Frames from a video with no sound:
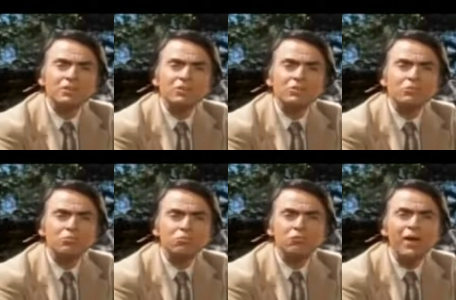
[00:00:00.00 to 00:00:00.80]
and to
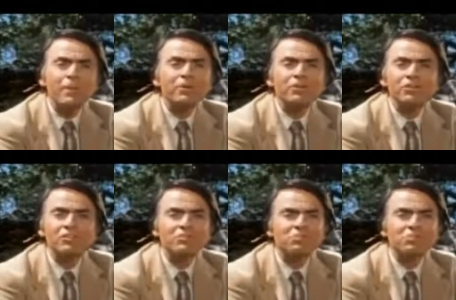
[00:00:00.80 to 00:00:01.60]
rabid
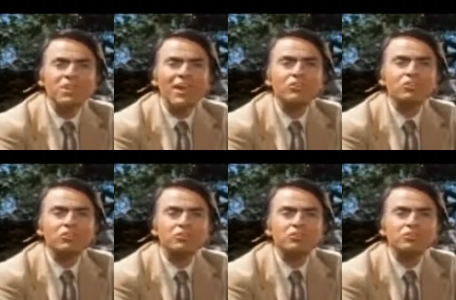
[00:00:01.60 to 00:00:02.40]

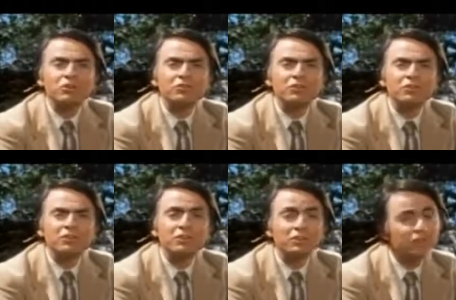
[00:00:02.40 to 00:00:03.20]
nationalist fervor
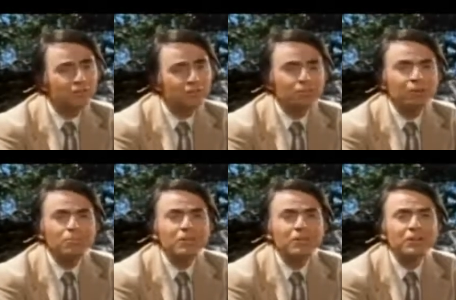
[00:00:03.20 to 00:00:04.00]
are
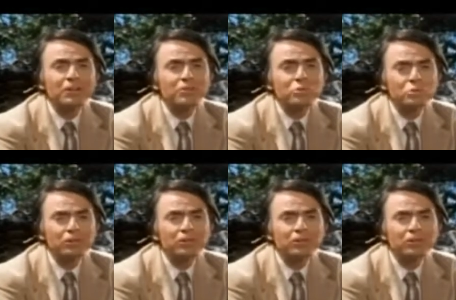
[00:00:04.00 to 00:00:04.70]
beginning not to work.